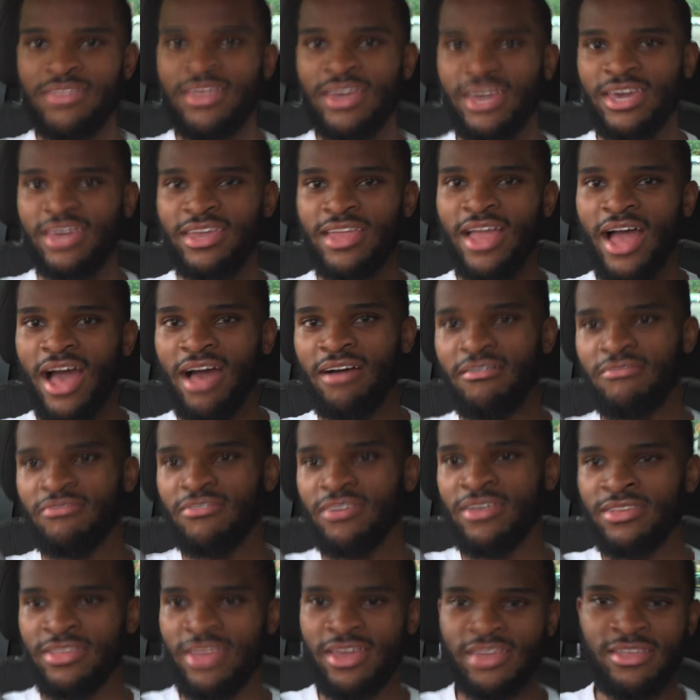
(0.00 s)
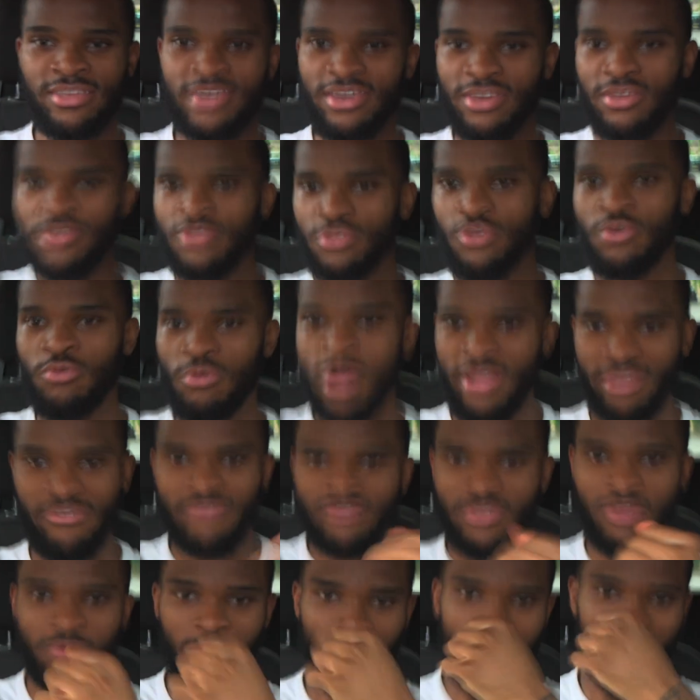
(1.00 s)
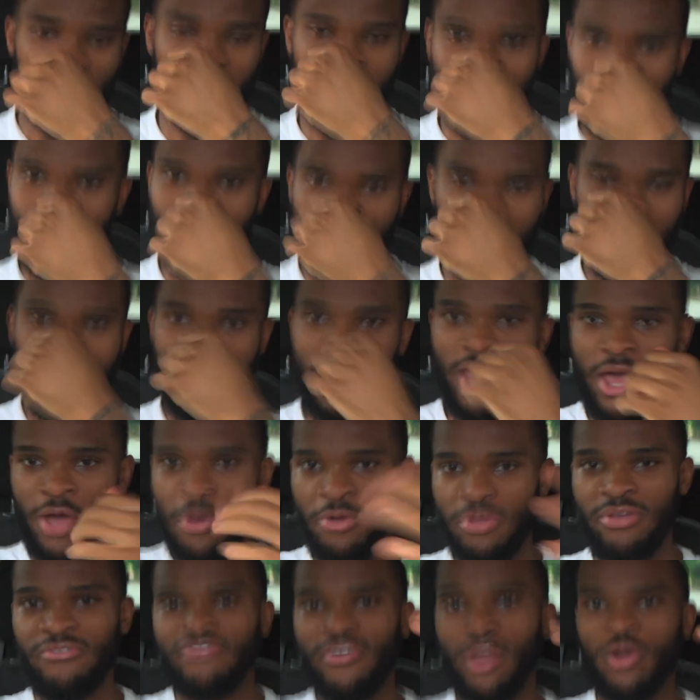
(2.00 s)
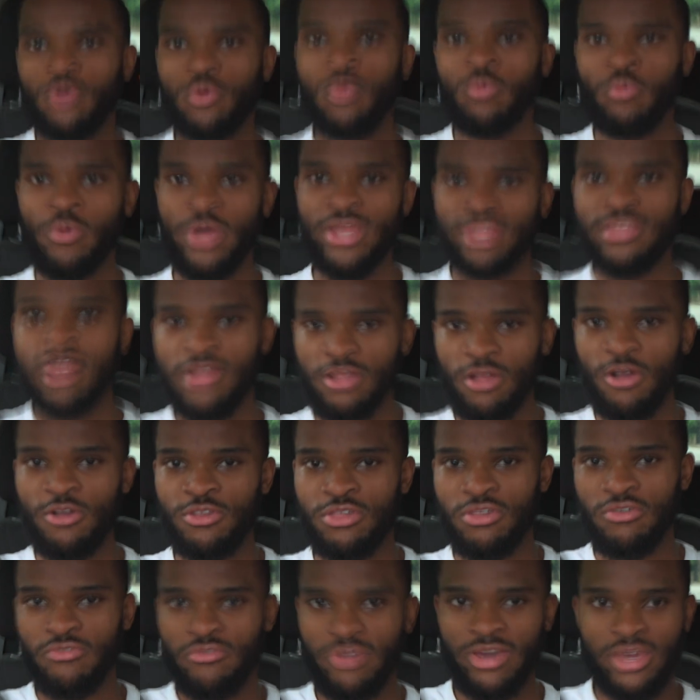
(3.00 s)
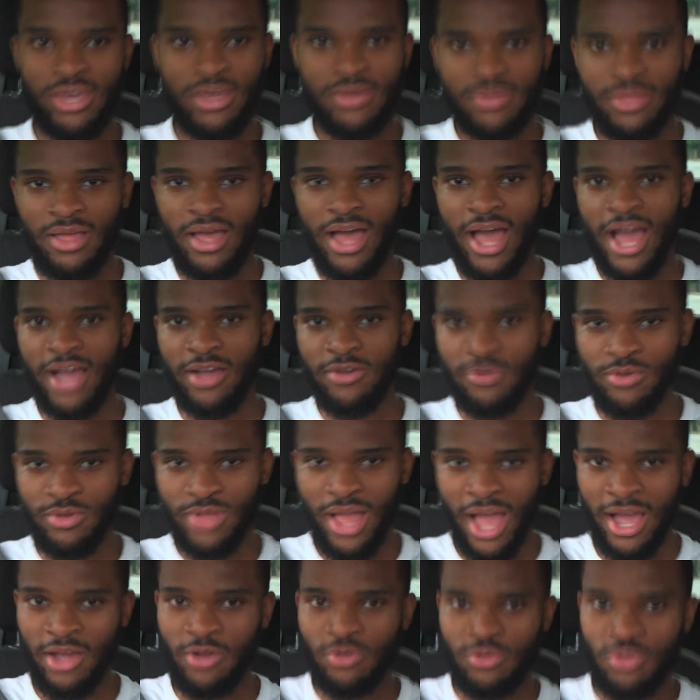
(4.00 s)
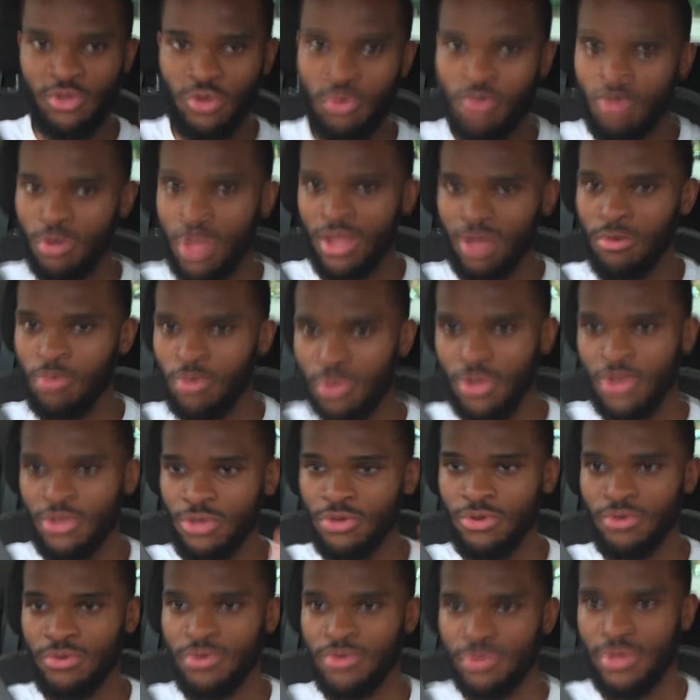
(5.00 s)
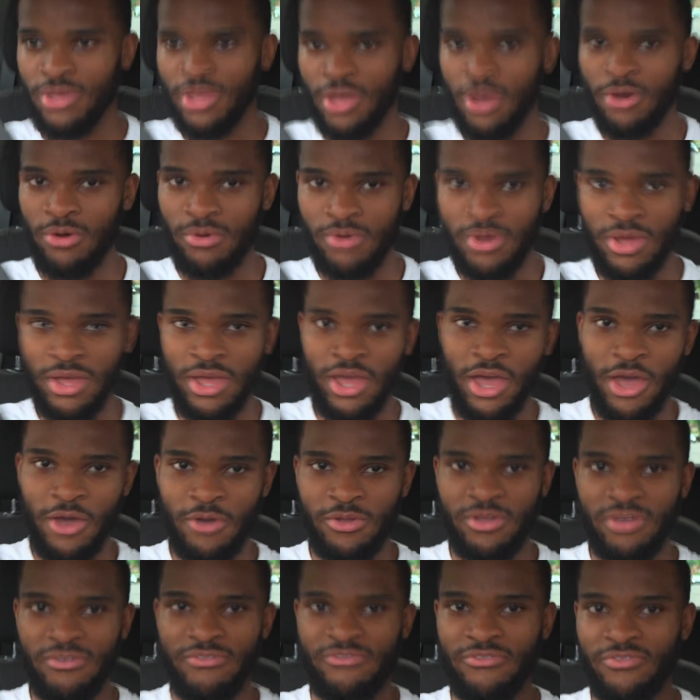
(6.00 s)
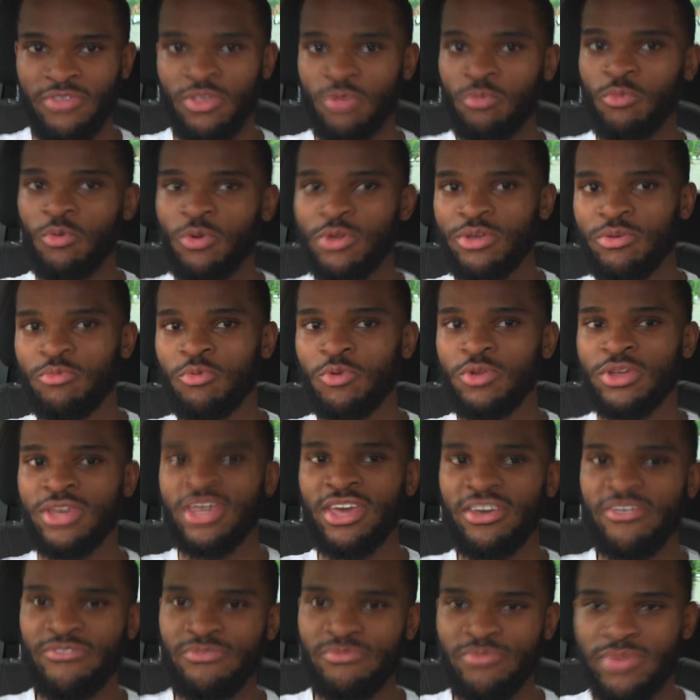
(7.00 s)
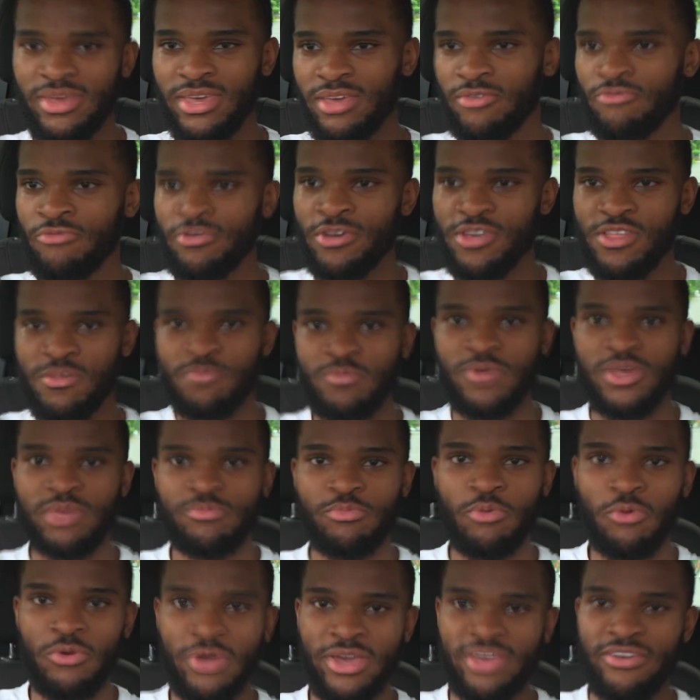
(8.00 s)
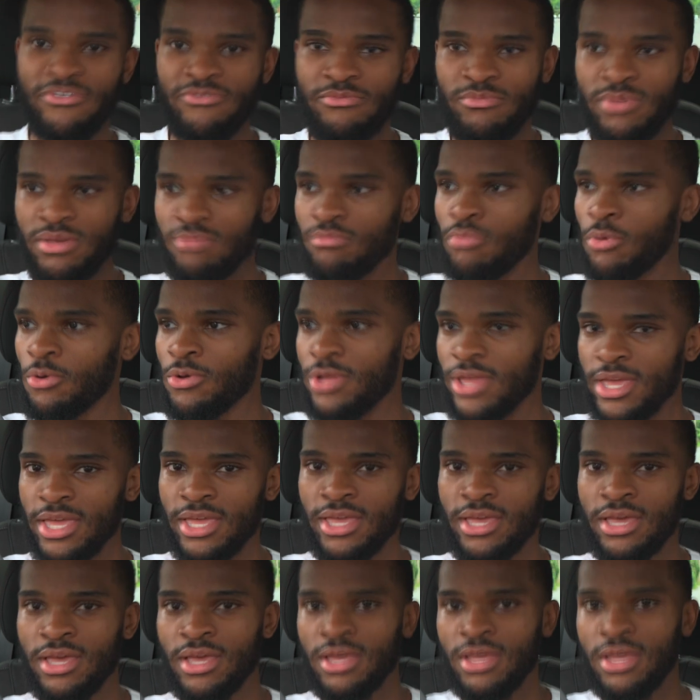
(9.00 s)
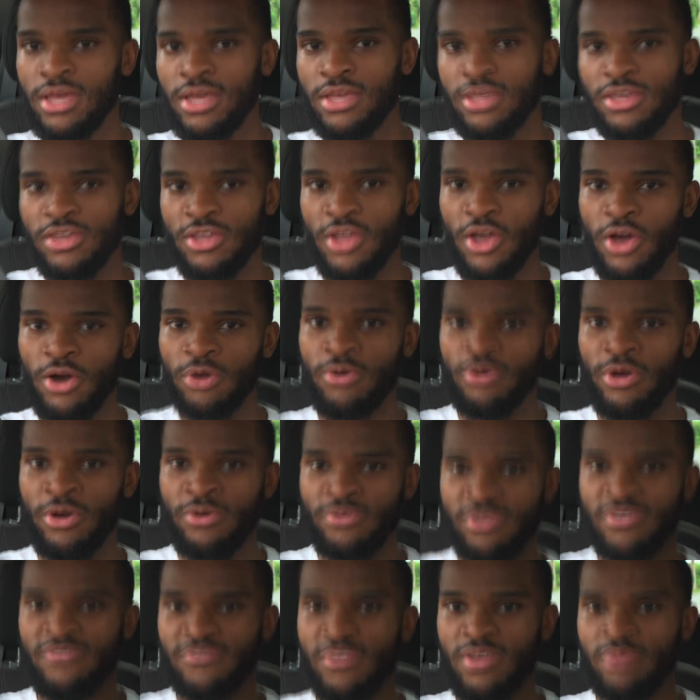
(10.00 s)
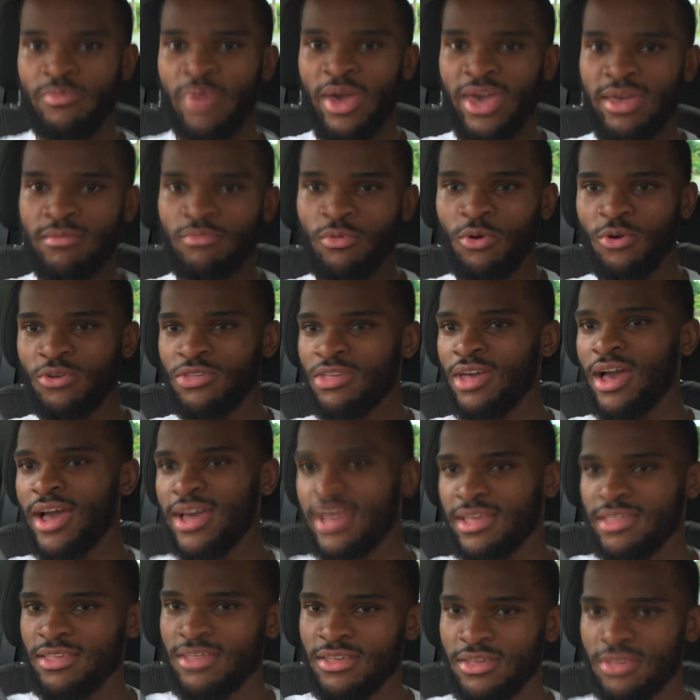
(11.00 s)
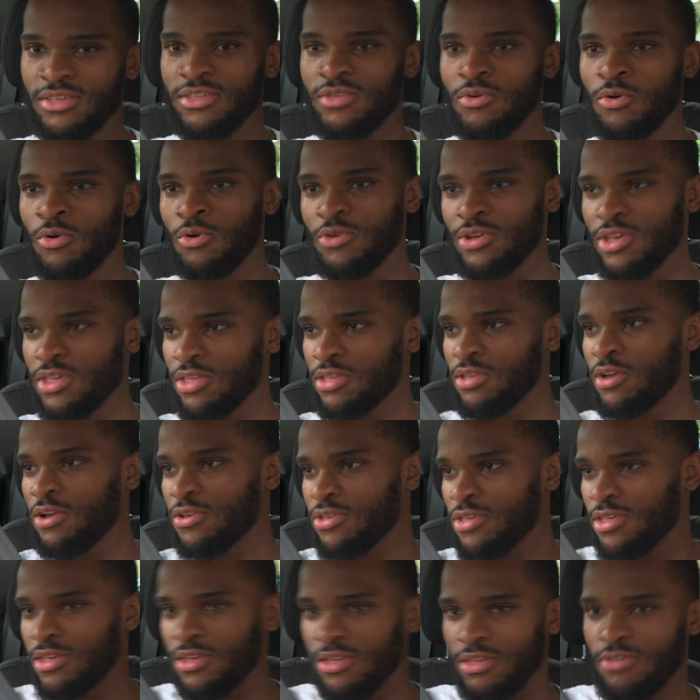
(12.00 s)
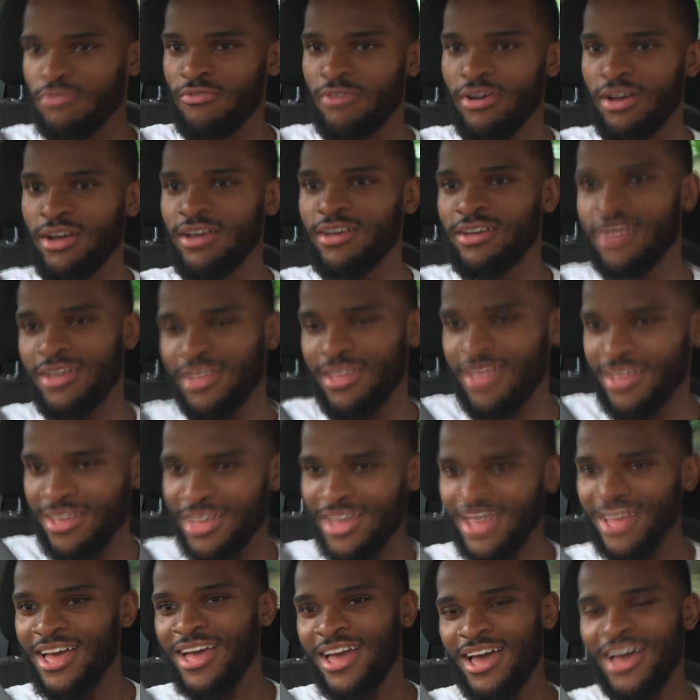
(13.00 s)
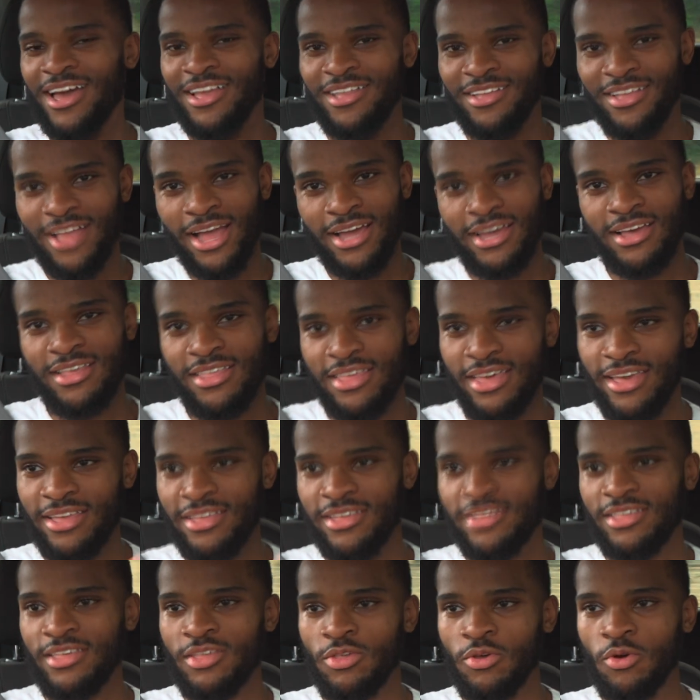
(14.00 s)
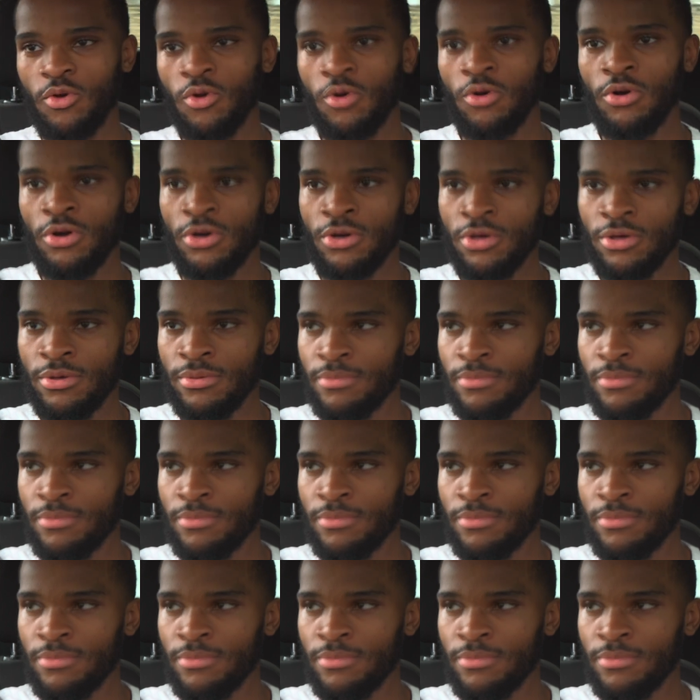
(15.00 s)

they can have, and then they can do whatever they want to do. Only if I could win the lottery, I could do what I want to do, Only if somebody would give me, rich people give me money, only if they paid more taxes, all this nonsense, right? And like I said, this is all